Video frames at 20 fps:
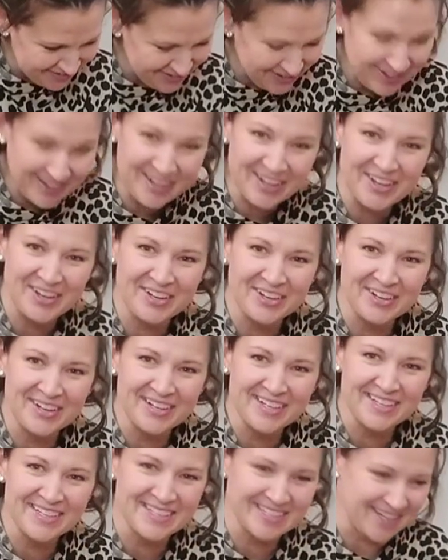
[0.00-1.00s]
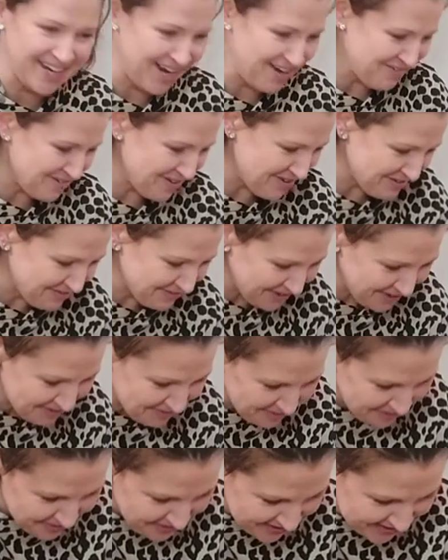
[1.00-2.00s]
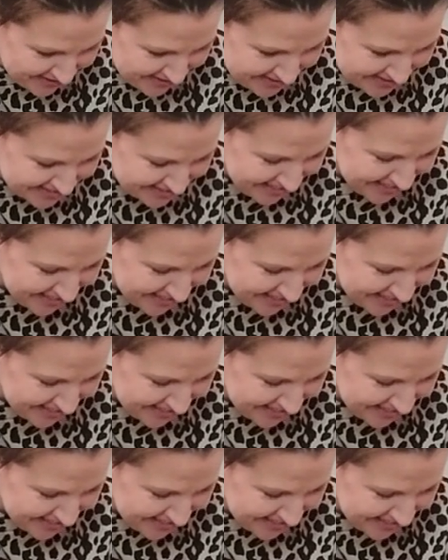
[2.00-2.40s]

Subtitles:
very curious and having fun with this.